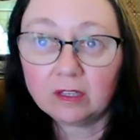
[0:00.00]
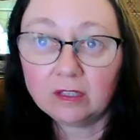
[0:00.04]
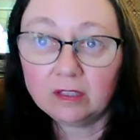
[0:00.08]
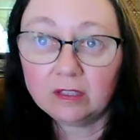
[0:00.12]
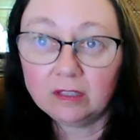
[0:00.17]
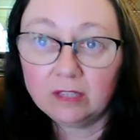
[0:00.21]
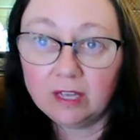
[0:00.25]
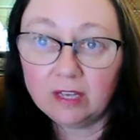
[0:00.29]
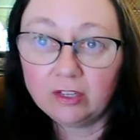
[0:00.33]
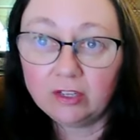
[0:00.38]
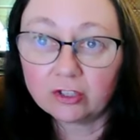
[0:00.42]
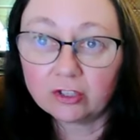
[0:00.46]

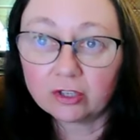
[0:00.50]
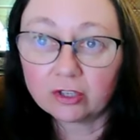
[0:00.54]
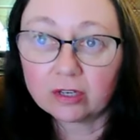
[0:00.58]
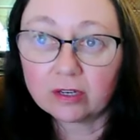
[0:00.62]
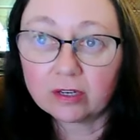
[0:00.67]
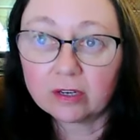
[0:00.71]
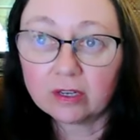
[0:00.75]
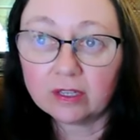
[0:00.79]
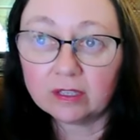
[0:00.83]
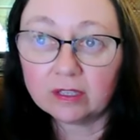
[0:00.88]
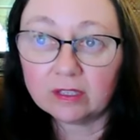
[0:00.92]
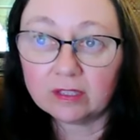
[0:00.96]
nature
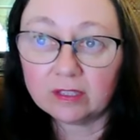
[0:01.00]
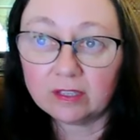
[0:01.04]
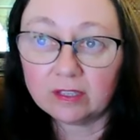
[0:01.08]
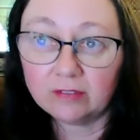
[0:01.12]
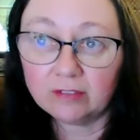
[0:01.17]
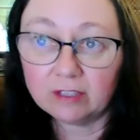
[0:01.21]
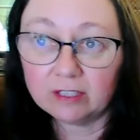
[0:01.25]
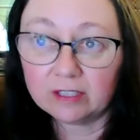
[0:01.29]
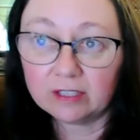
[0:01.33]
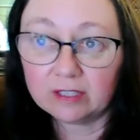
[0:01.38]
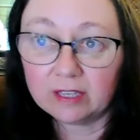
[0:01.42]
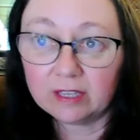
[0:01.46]
and
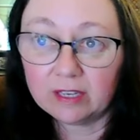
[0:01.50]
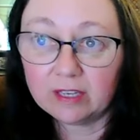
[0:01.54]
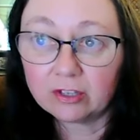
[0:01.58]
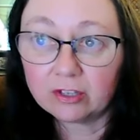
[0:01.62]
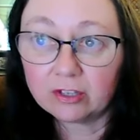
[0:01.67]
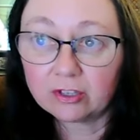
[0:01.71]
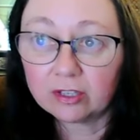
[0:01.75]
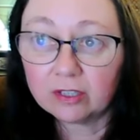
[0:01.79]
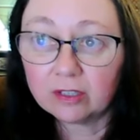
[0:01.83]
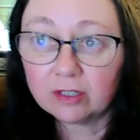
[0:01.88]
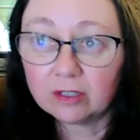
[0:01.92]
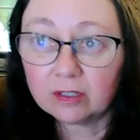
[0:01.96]

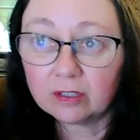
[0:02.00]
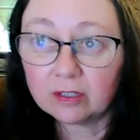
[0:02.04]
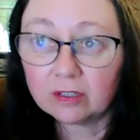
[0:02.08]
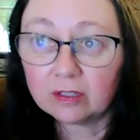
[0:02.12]
civilization,